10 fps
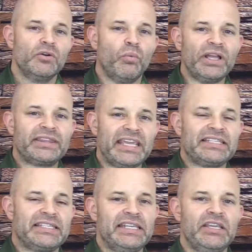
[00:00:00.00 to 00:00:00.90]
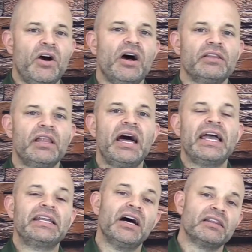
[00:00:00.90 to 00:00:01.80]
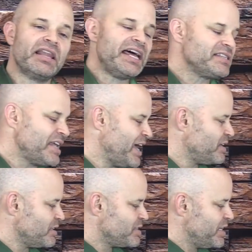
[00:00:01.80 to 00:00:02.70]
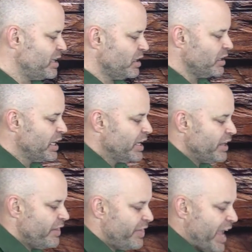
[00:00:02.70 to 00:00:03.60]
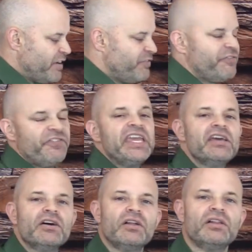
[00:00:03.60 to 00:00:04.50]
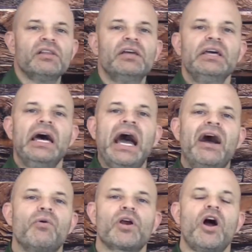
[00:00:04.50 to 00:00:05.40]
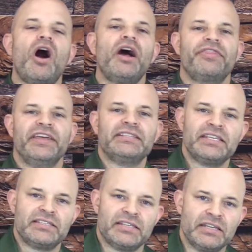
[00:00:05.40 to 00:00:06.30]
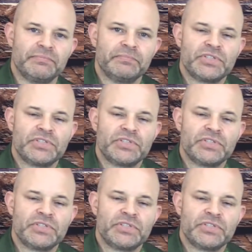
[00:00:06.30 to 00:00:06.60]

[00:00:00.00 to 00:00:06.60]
what they see online unless and until they feel our authenticity.